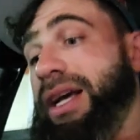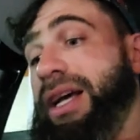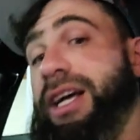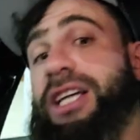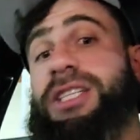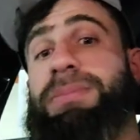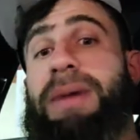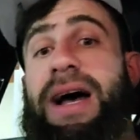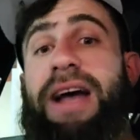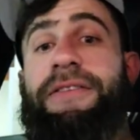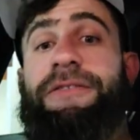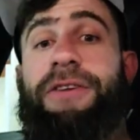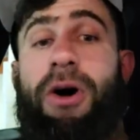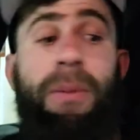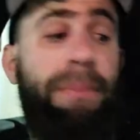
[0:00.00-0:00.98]
is my
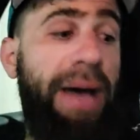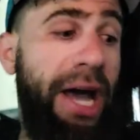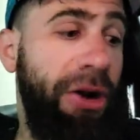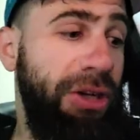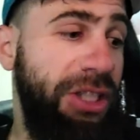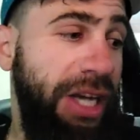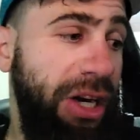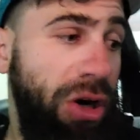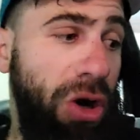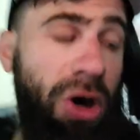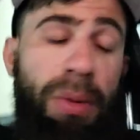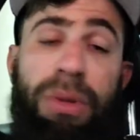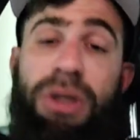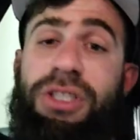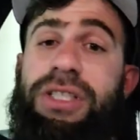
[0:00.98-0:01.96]
phone battery's like
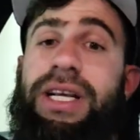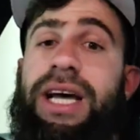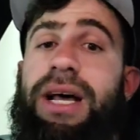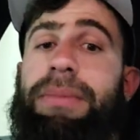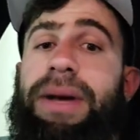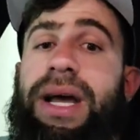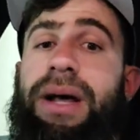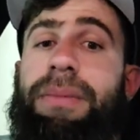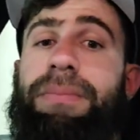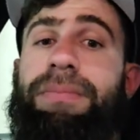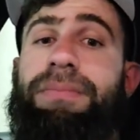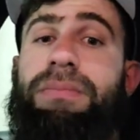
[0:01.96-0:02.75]
almost dead, man.